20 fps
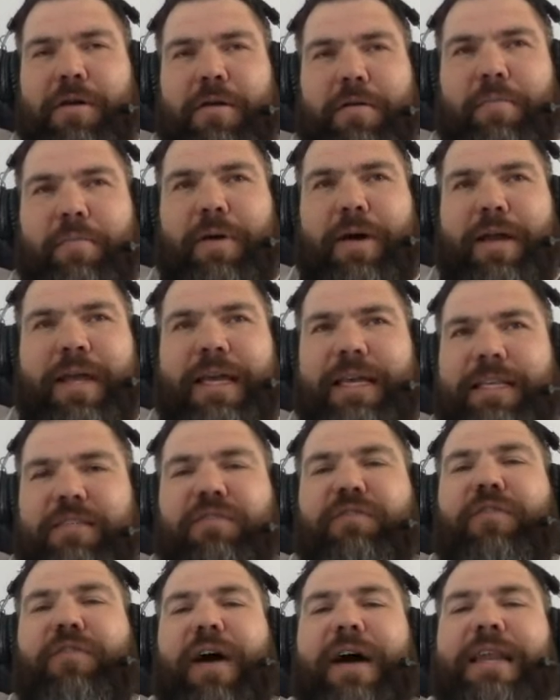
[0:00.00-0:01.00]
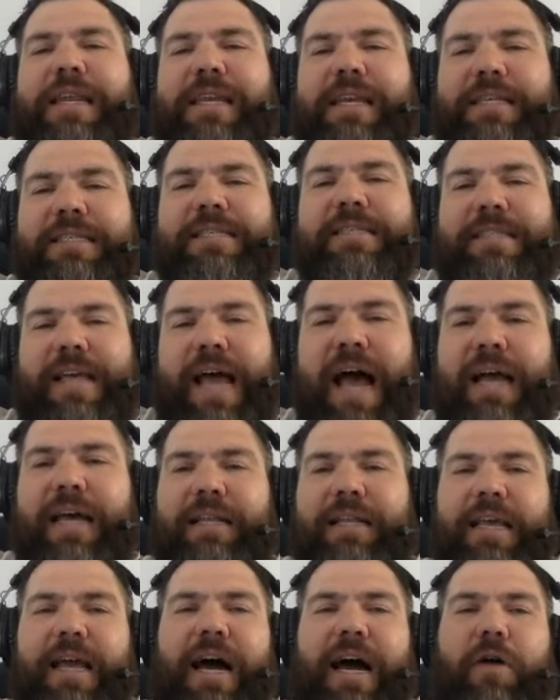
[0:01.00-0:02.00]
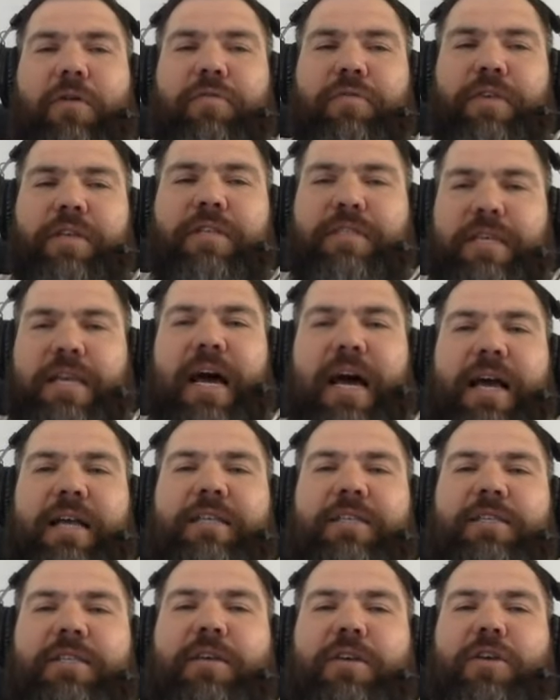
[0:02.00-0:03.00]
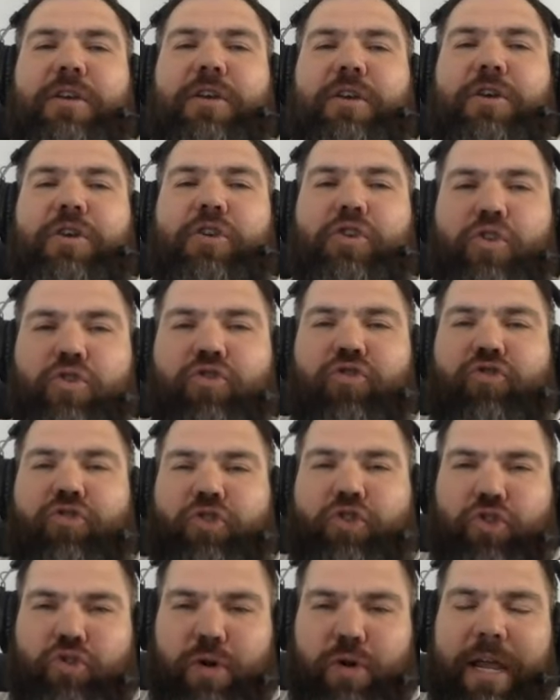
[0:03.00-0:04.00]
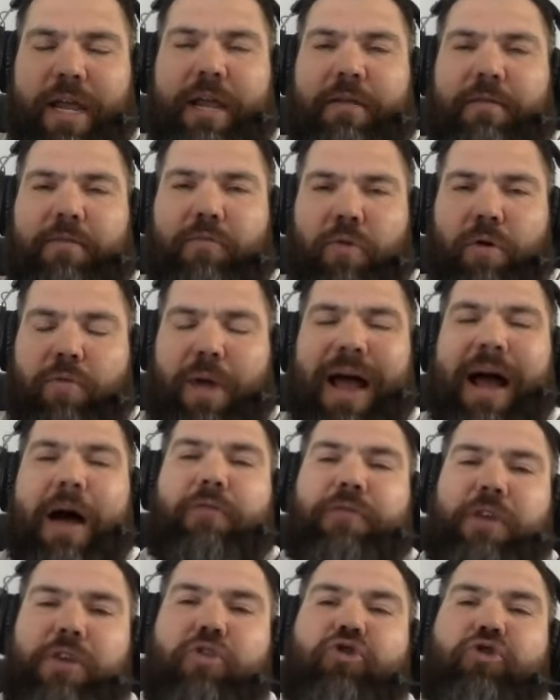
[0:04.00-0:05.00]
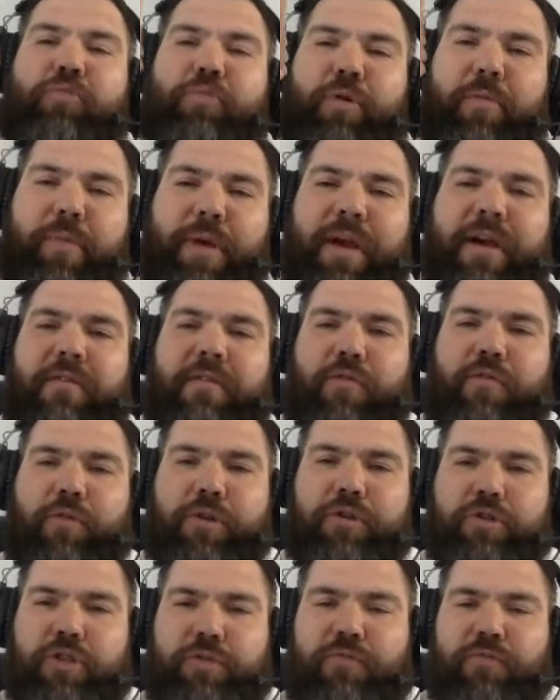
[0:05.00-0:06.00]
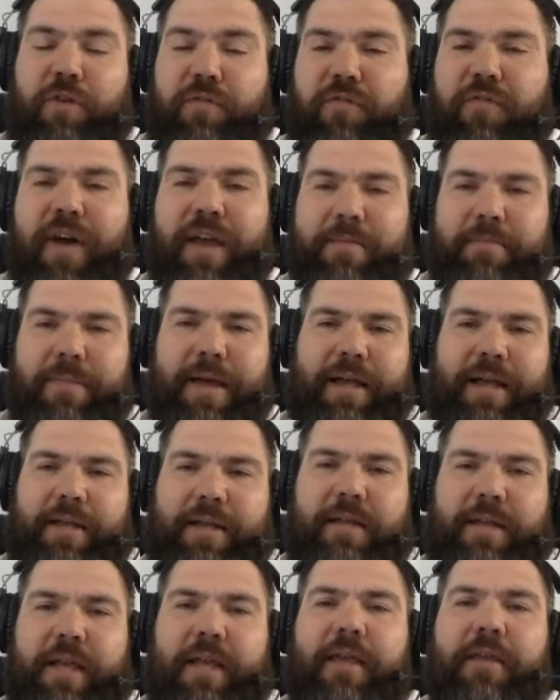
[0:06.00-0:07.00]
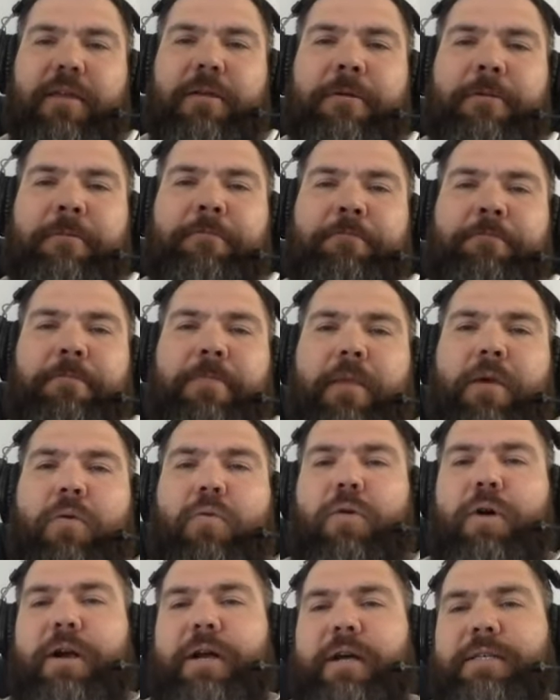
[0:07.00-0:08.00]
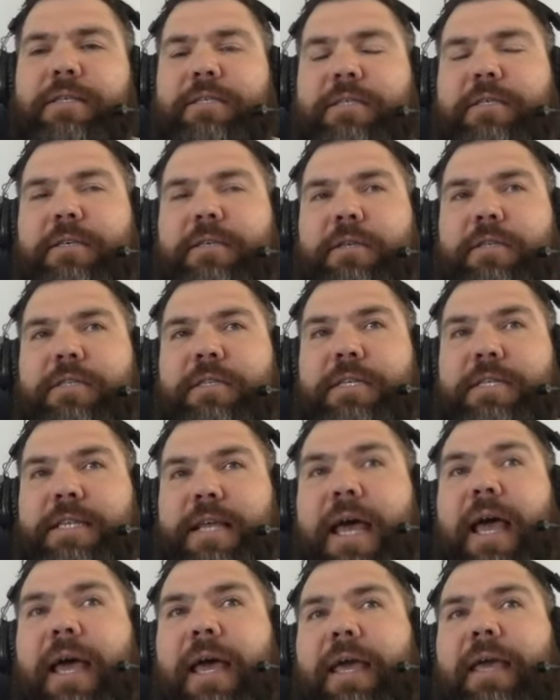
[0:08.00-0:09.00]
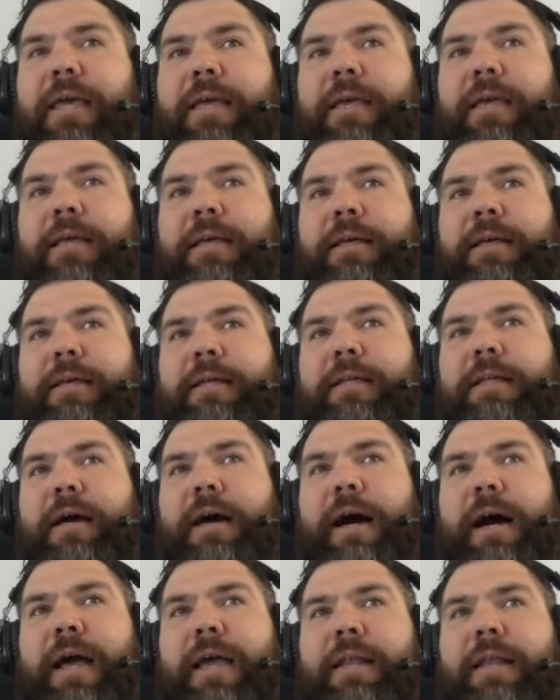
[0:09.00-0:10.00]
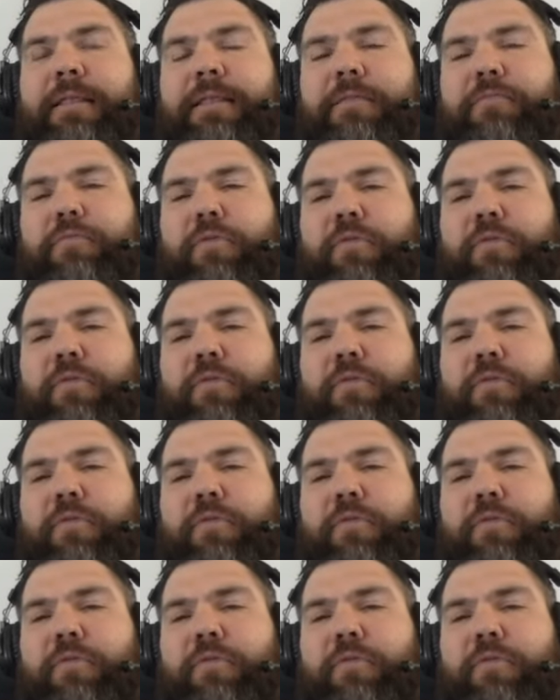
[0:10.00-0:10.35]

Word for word: but he's fighting exactly how these guys used to train, how they used to prepare for a, for a fight back in the day. Whereas today, I we're